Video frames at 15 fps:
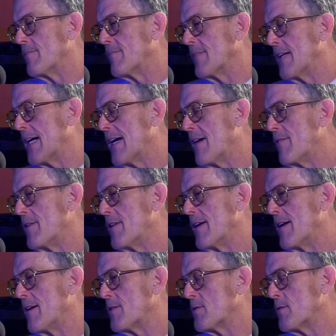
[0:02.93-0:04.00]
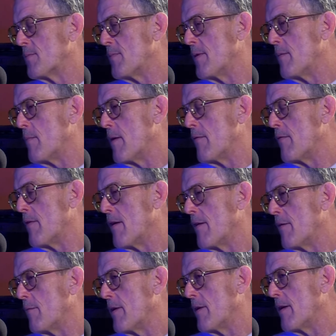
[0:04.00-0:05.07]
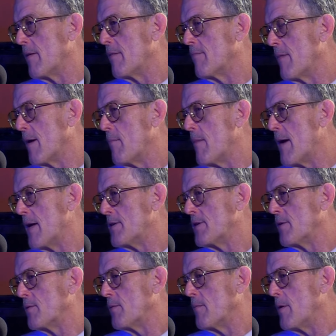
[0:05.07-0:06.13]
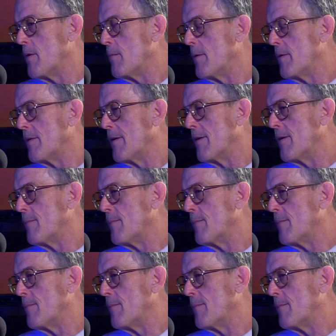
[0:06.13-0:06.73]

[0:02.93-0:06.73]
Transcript: Like everything else with me and my father, we had a magical moment.